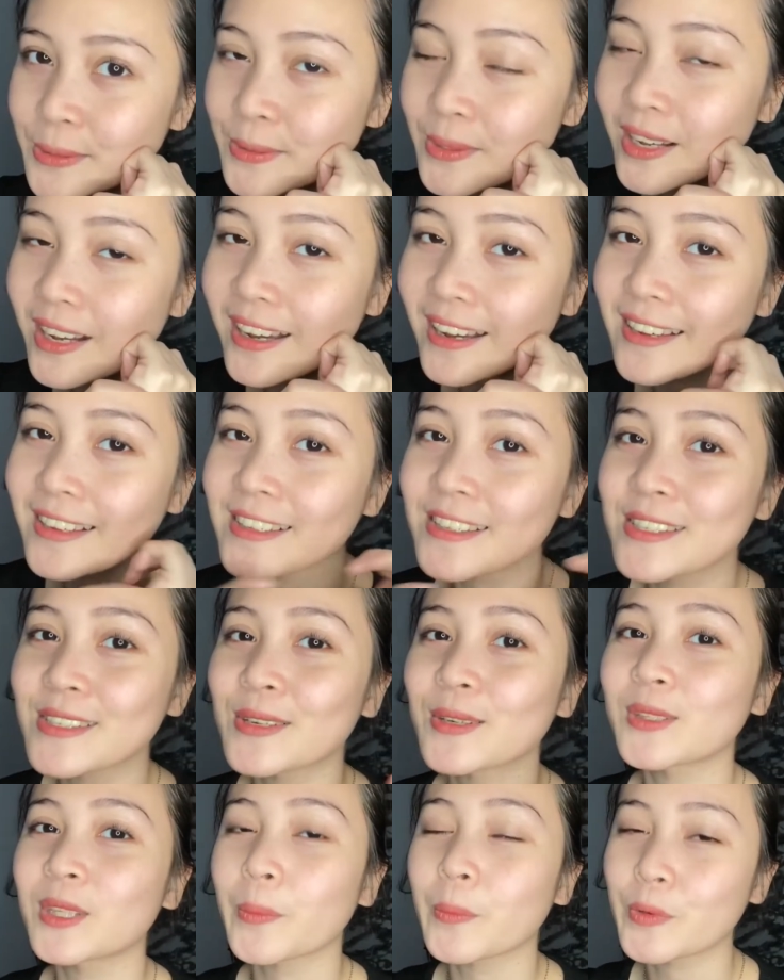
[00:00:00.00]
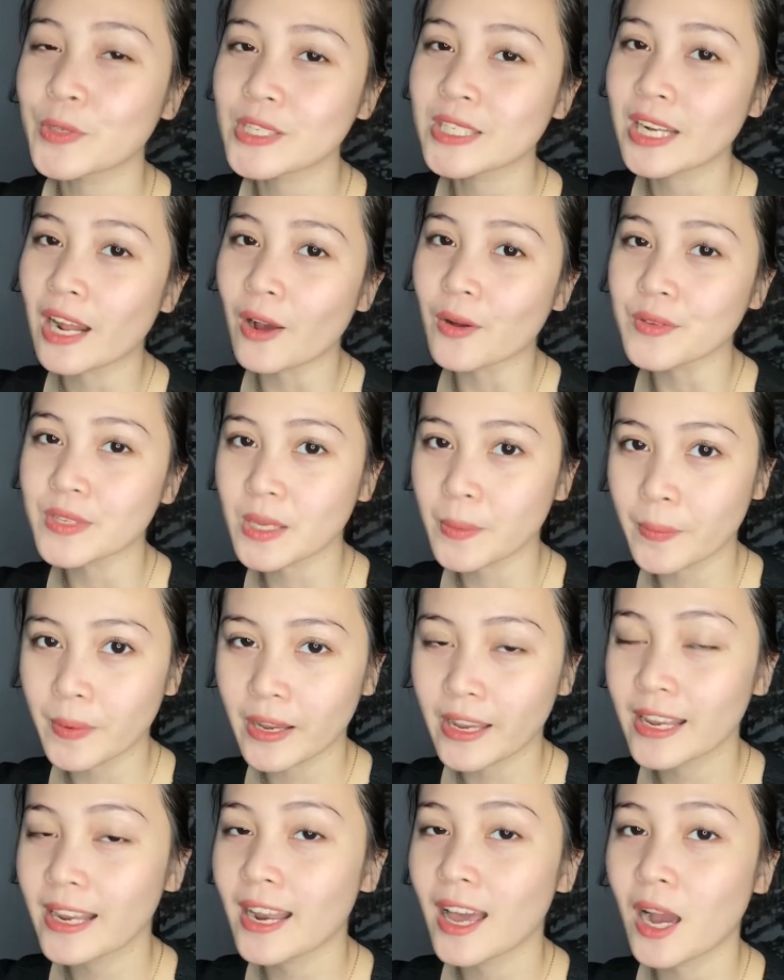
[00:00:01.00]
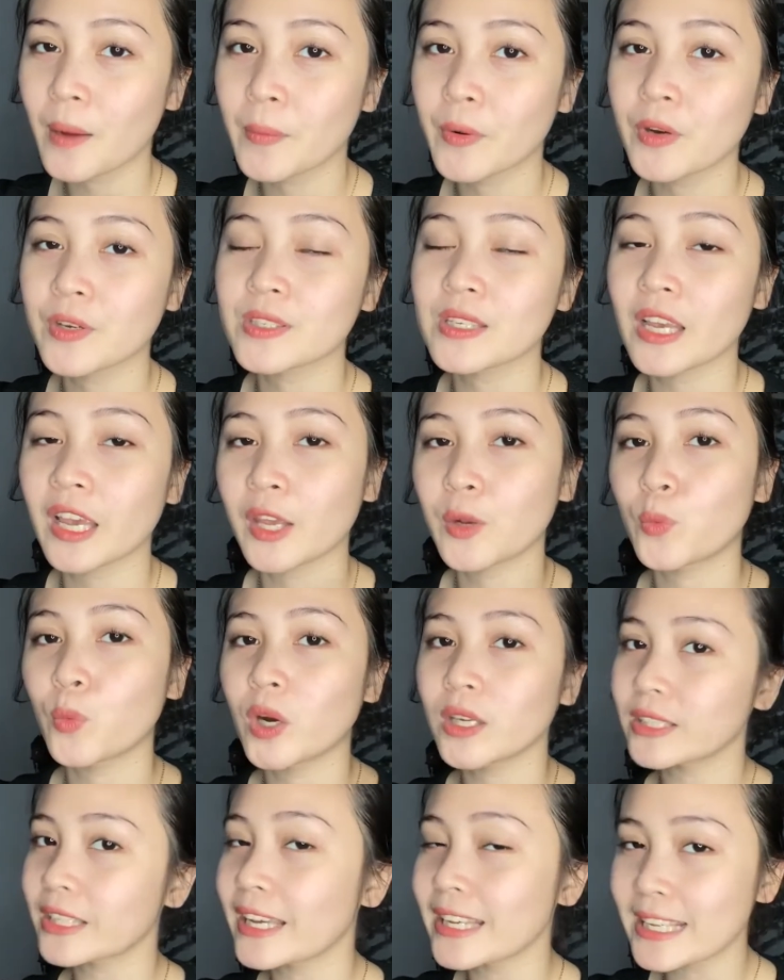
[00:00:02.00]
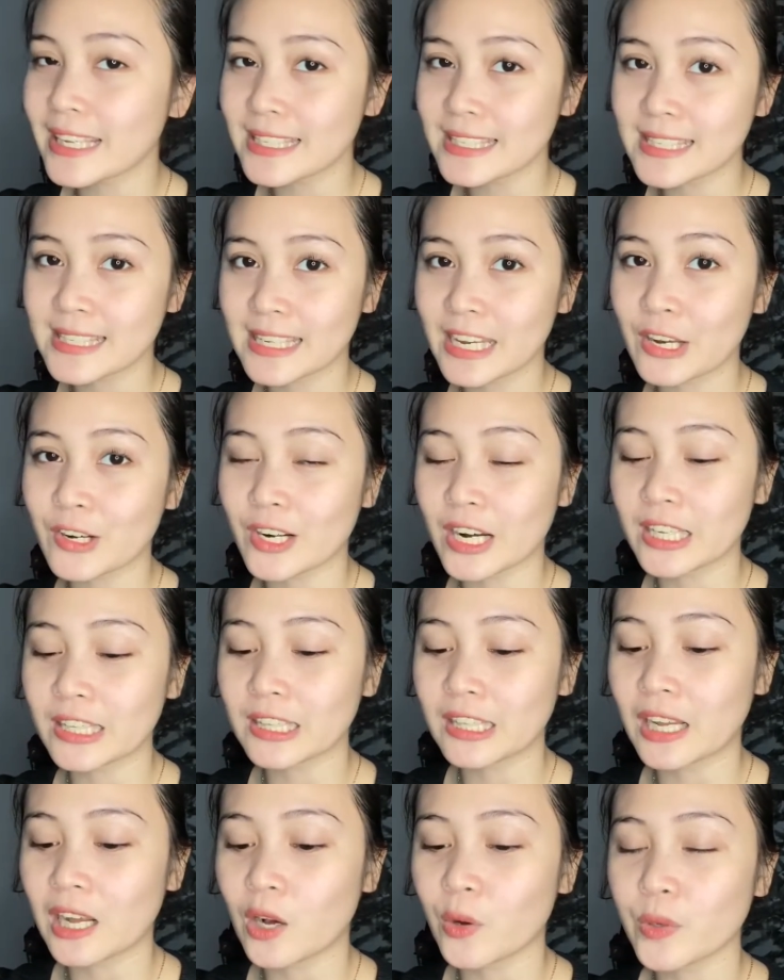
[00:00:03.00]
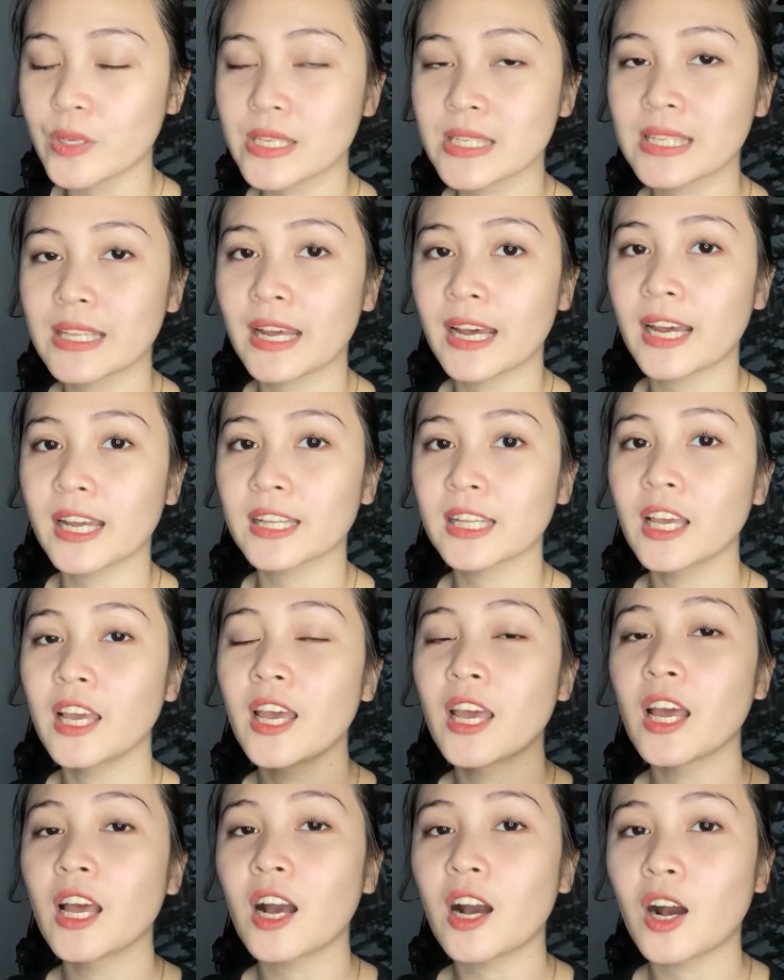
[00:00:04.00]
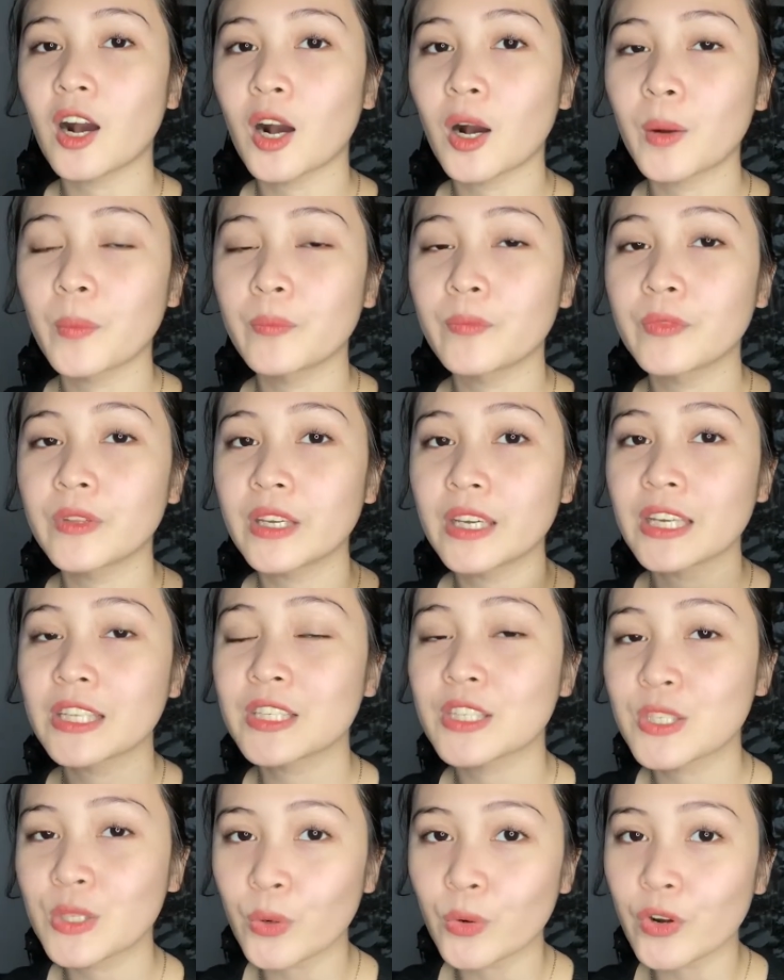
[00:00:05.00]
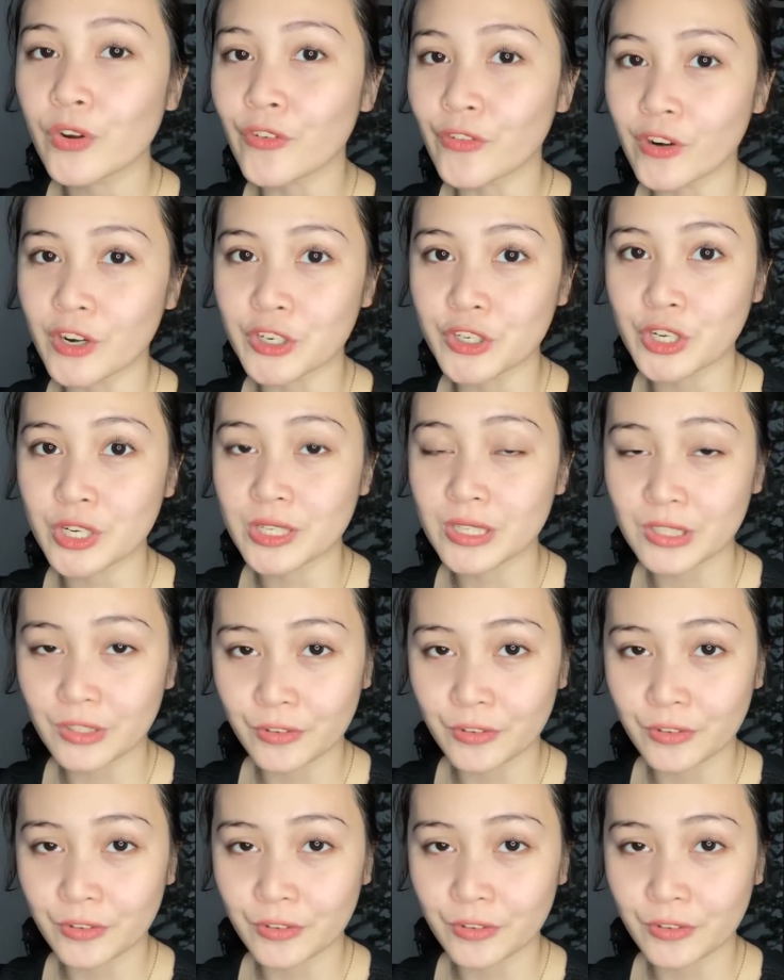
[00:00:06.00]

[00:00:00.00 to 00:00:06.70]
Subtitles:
guys, so tapos na ako sa paghilamos and what I can say right now is that it's so refreshing sa